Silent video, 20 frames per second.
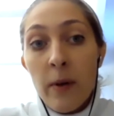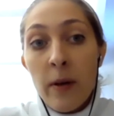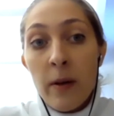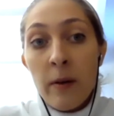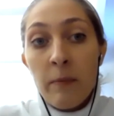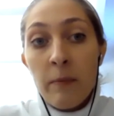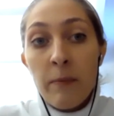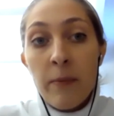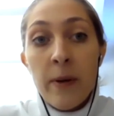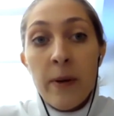
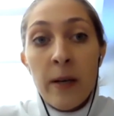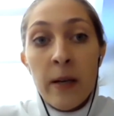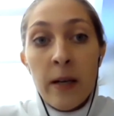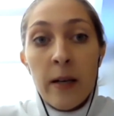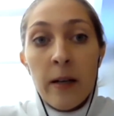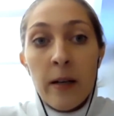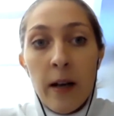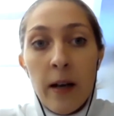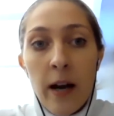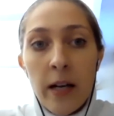and
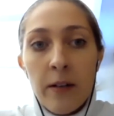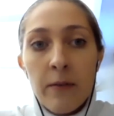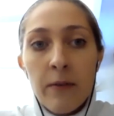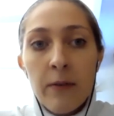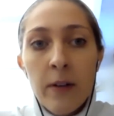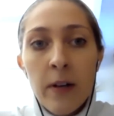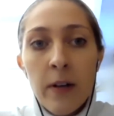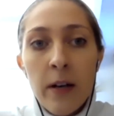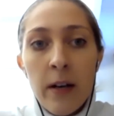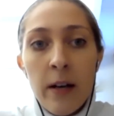being kind
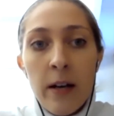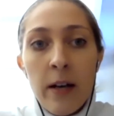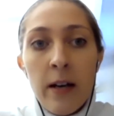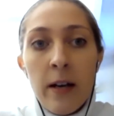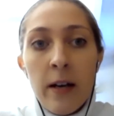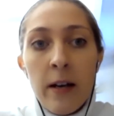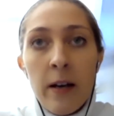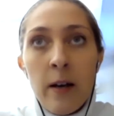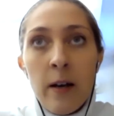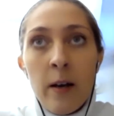
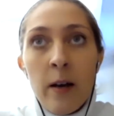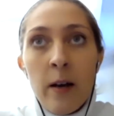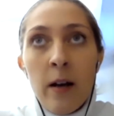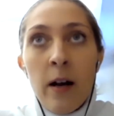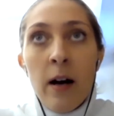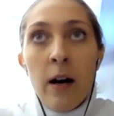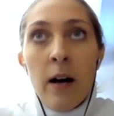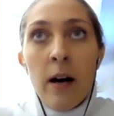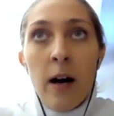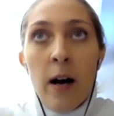
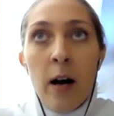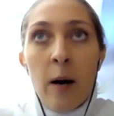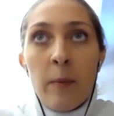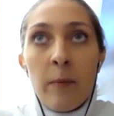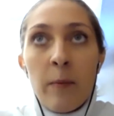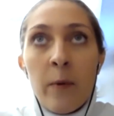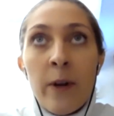of